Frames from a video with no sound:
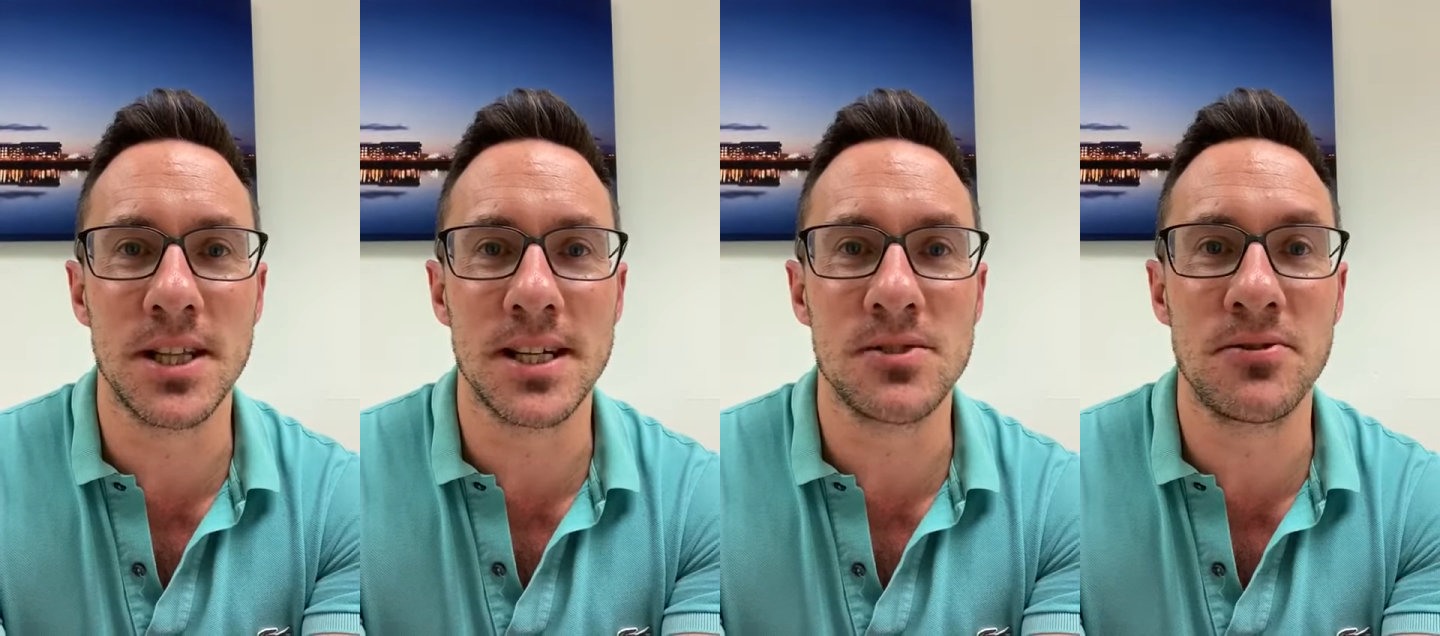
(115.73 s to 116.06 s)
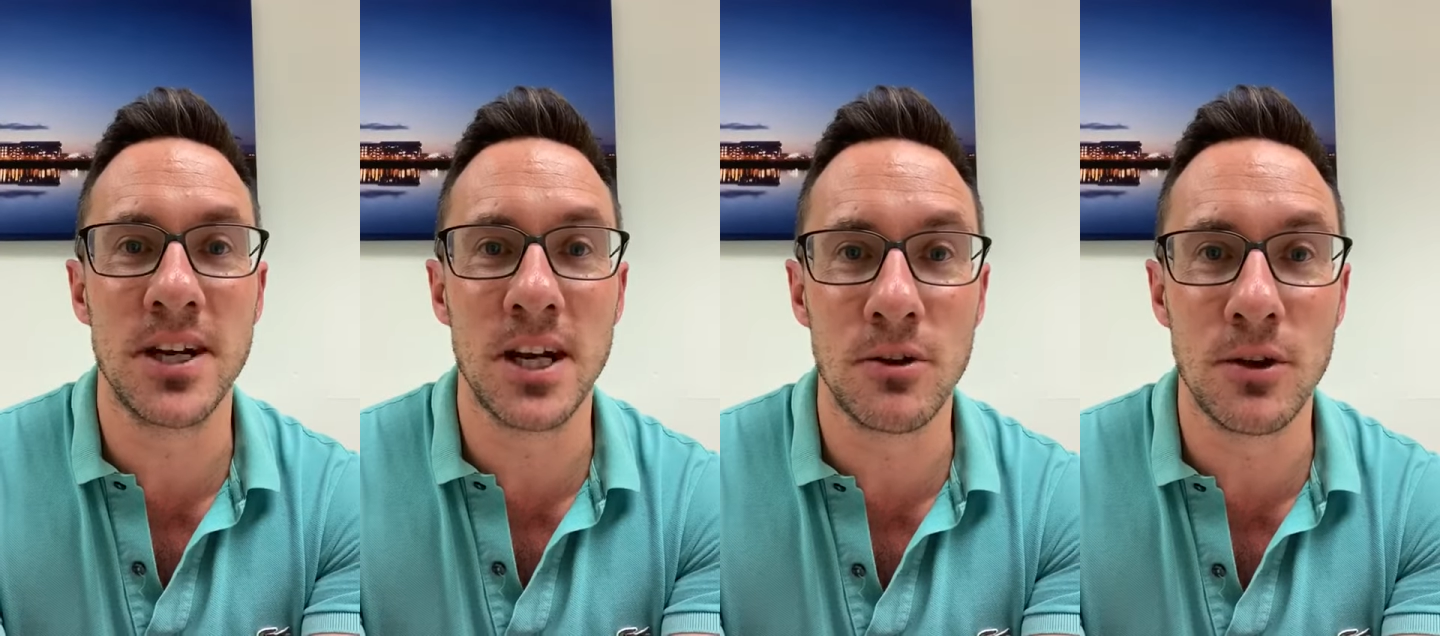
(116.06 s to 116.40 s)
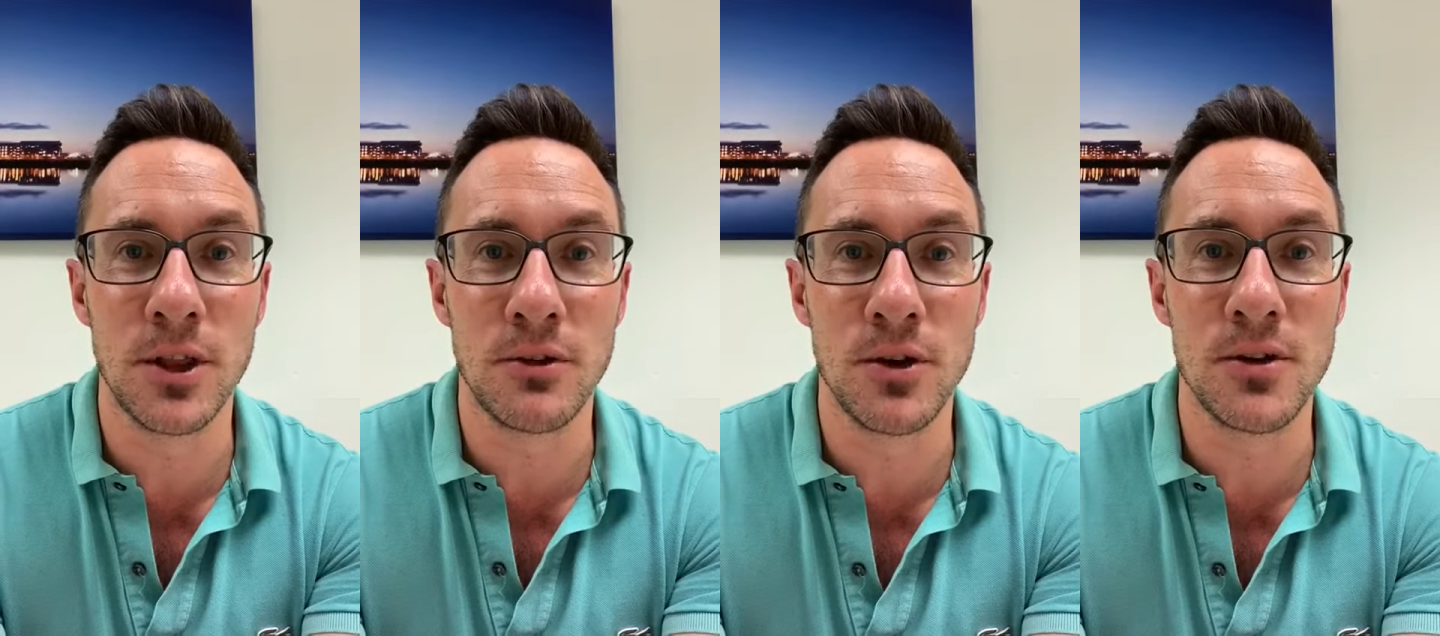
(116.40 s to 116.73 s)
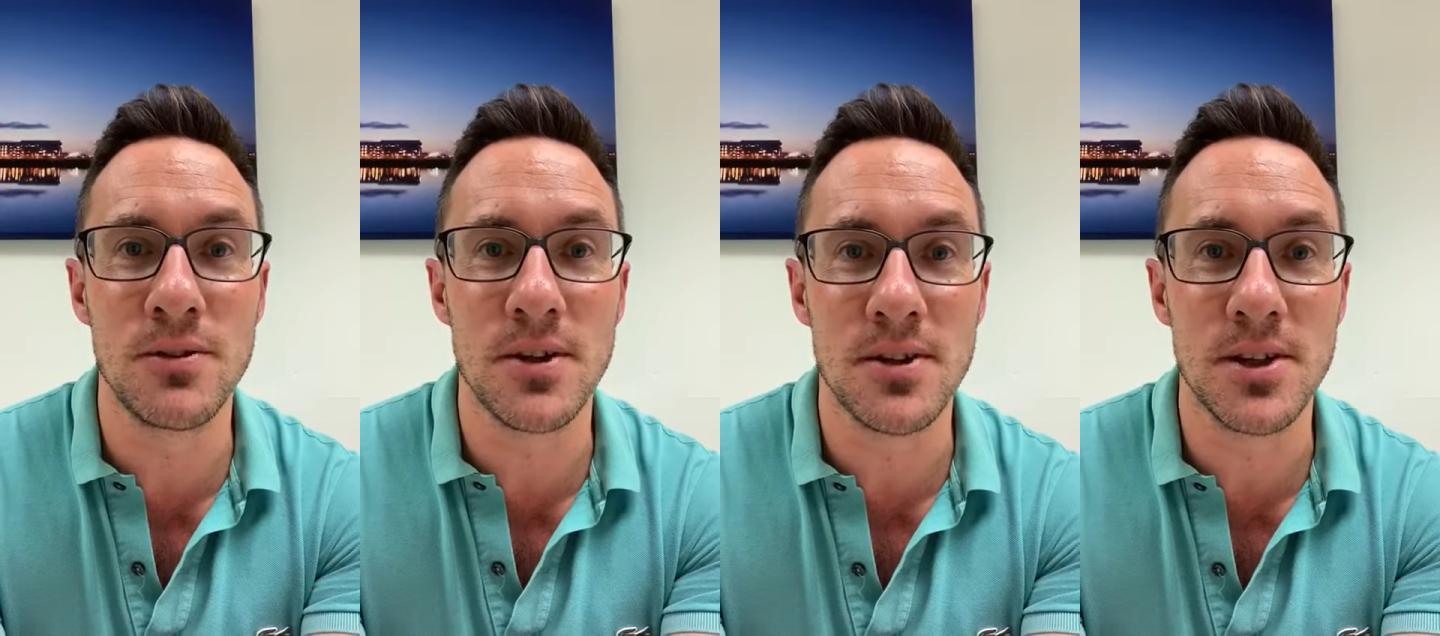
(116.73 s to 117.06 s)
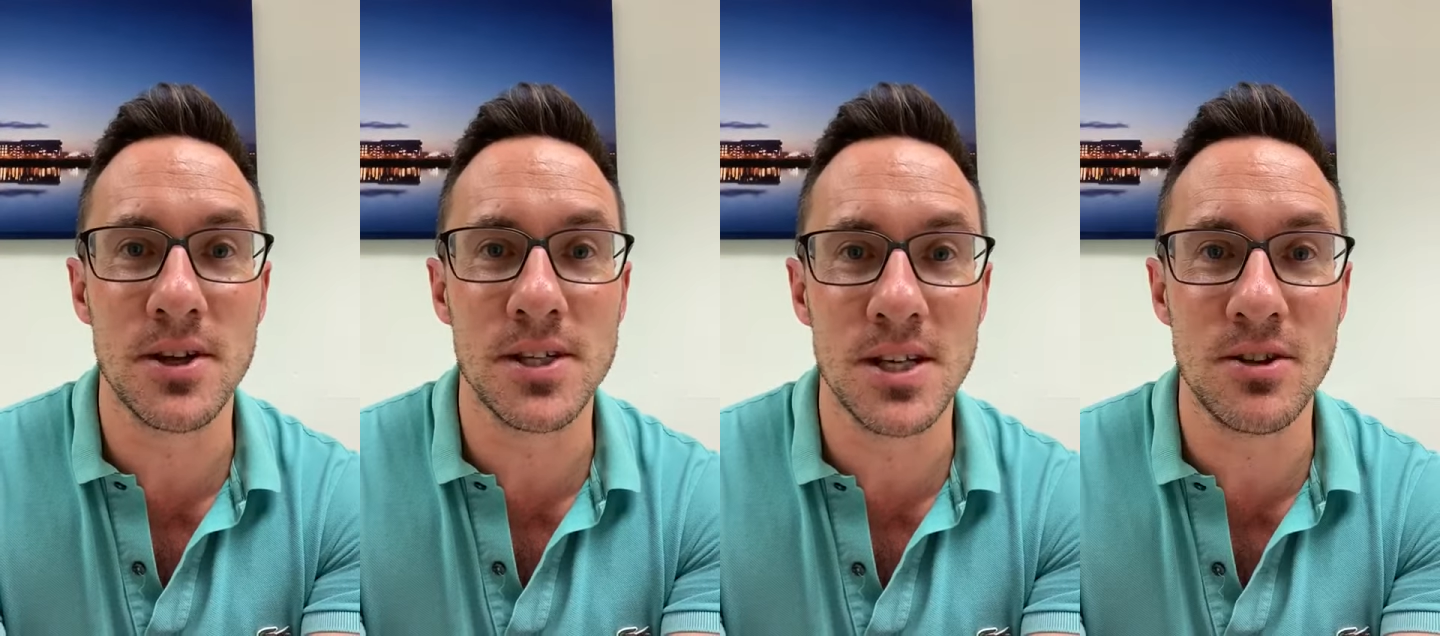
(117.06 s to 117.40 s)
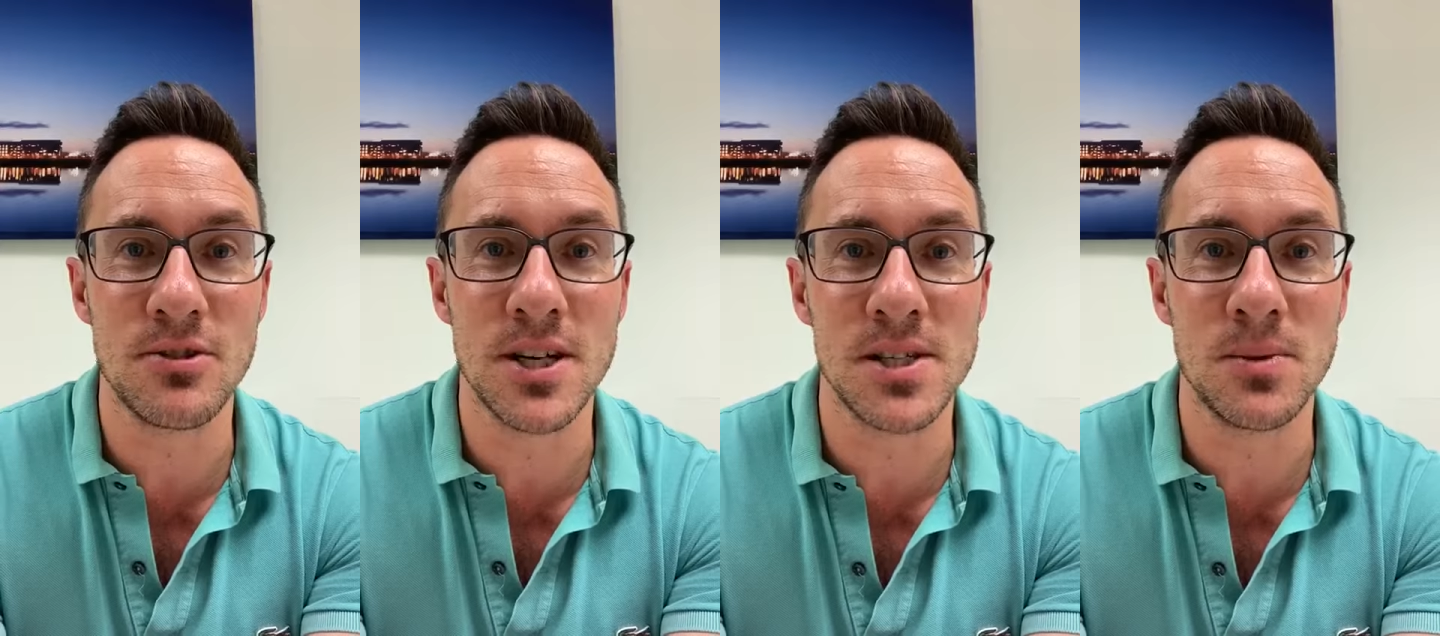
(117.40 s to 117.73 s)
That's Fiddler on the Roof at
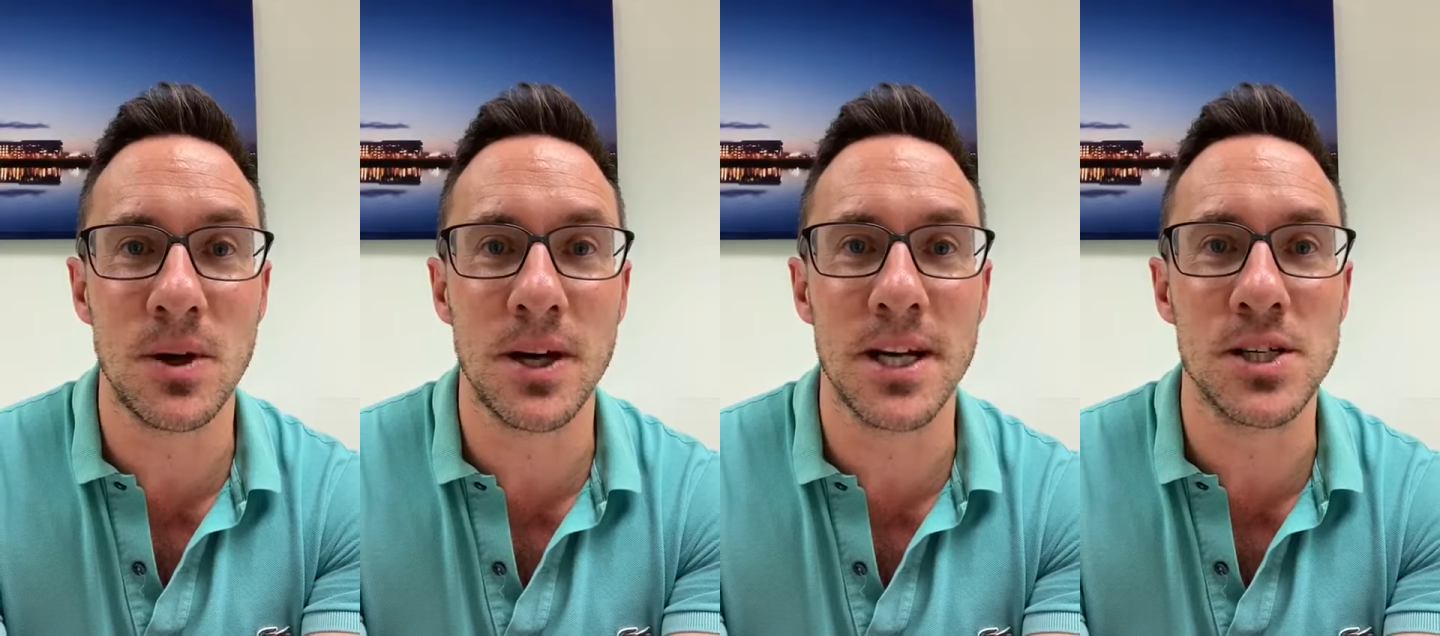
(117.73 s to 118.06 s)
33-1